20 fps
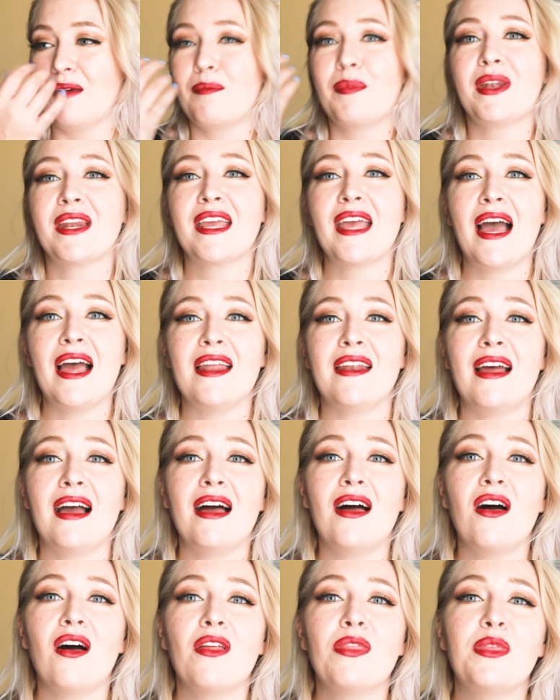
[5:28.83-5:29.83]
But again,
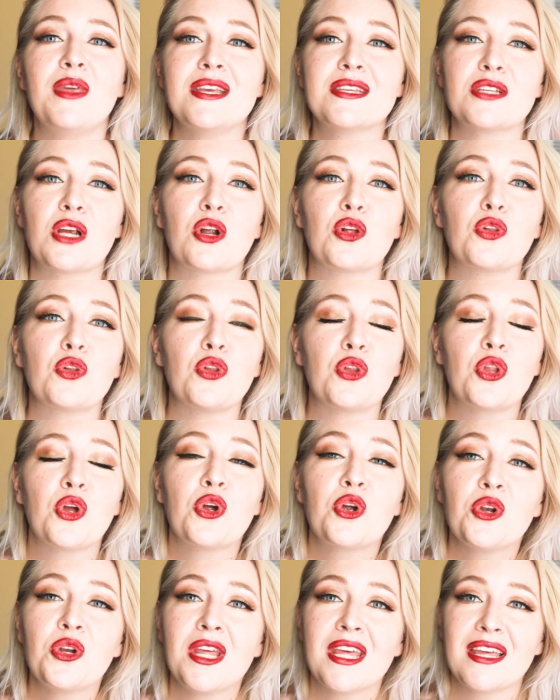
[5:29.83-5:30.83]
these are
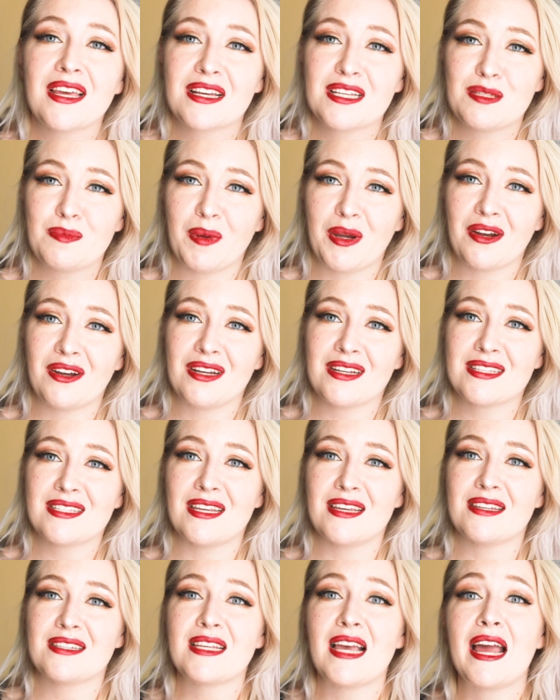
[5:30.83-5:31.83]
learning
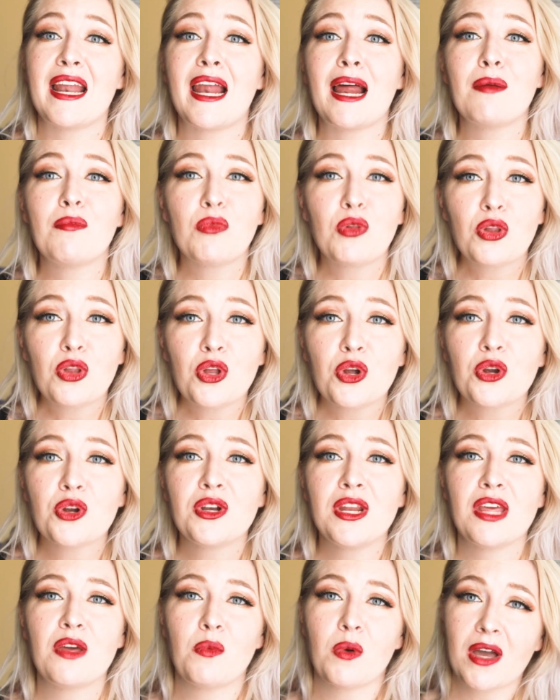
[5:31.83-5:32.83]
experiences, and I'm
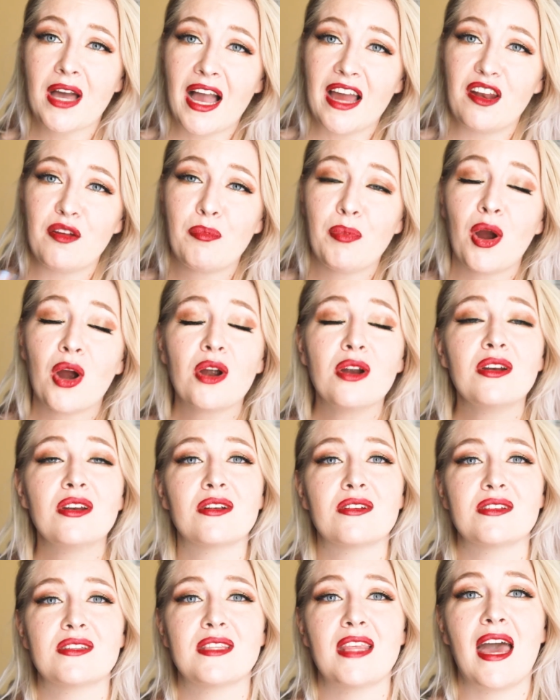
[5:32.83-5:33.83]
learning what kind of
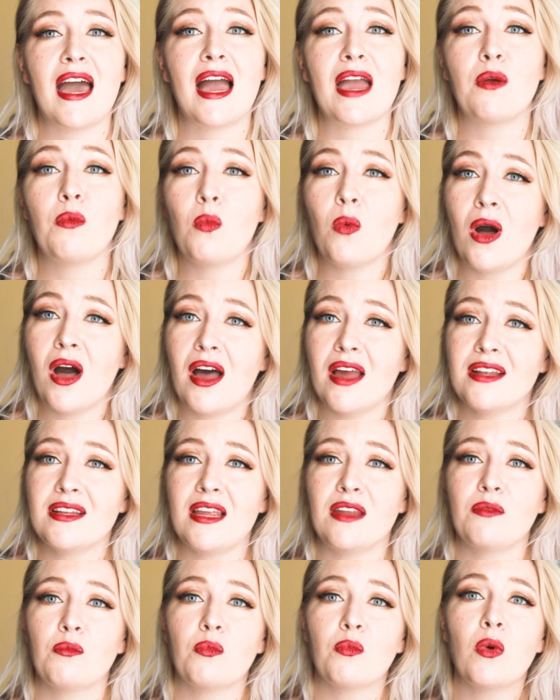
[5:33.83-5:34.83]
partners that I
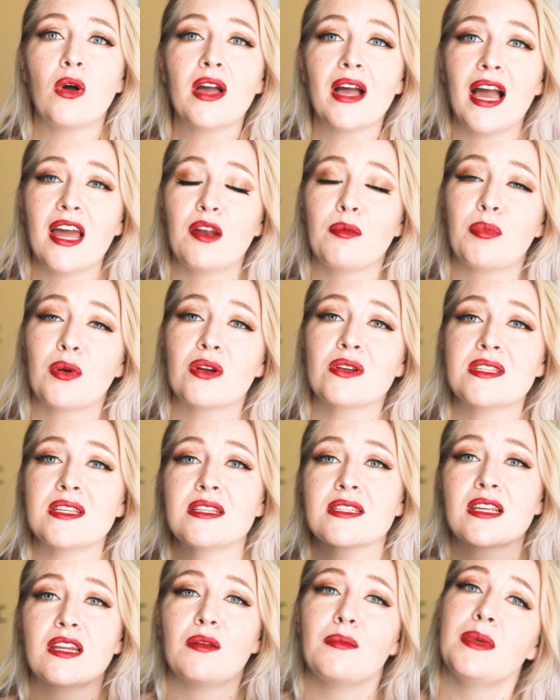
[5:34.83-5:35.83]
want and what kind of
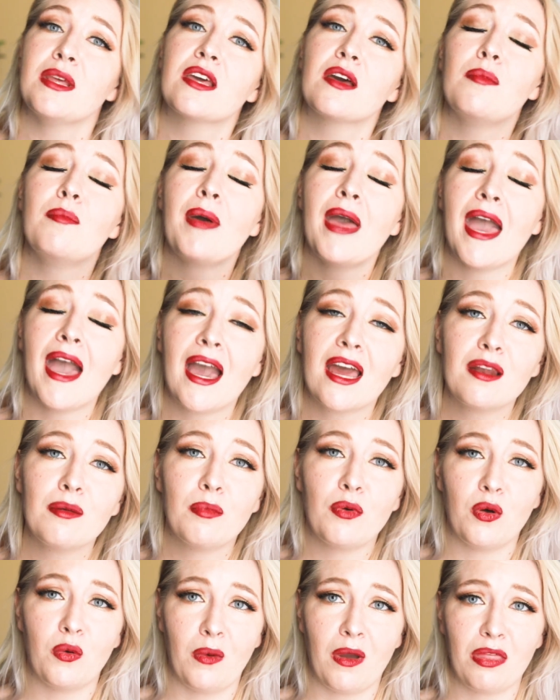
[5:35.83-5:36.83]
person's gonna be
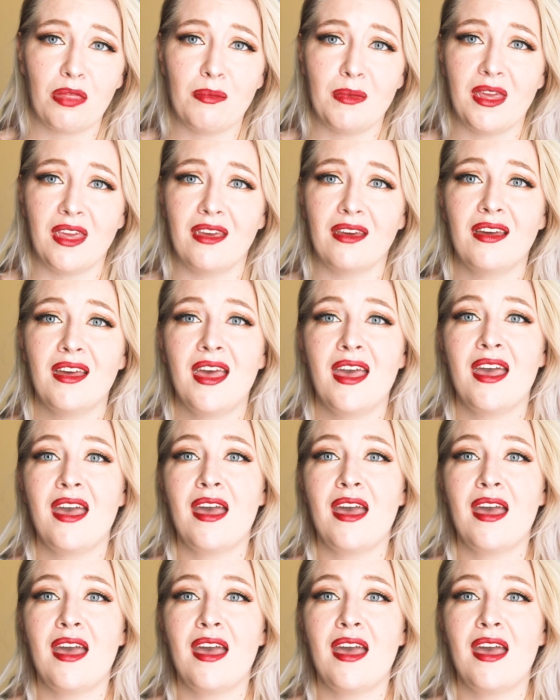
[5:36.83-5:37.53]
compatible with me.